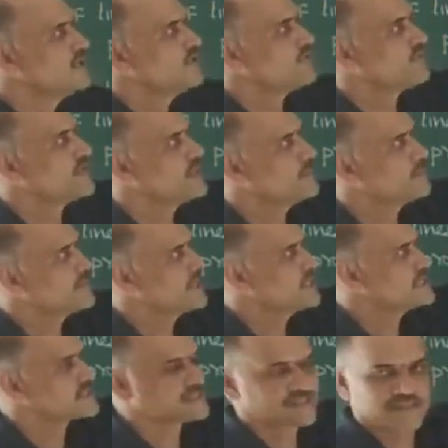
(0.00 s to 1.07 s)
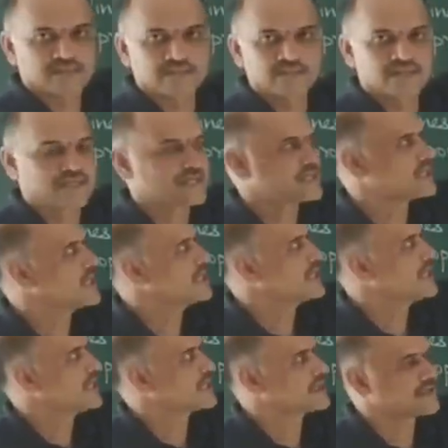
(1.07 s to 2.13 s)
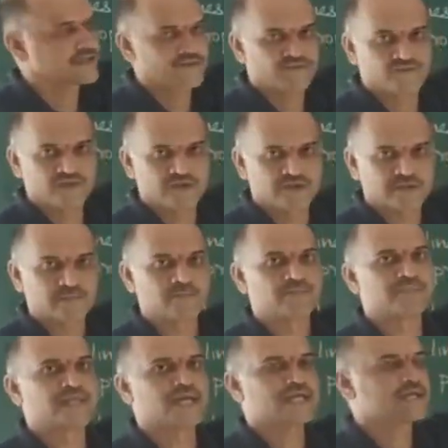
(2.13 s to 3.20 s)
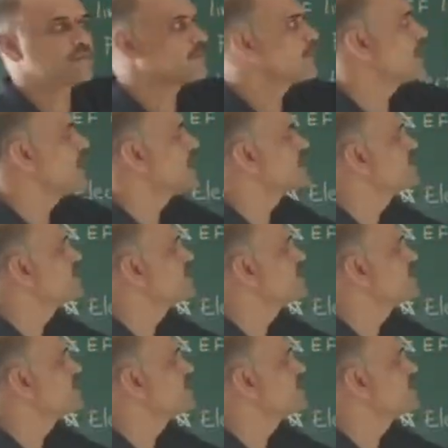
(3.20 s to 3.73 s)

when placed in an electric field, that path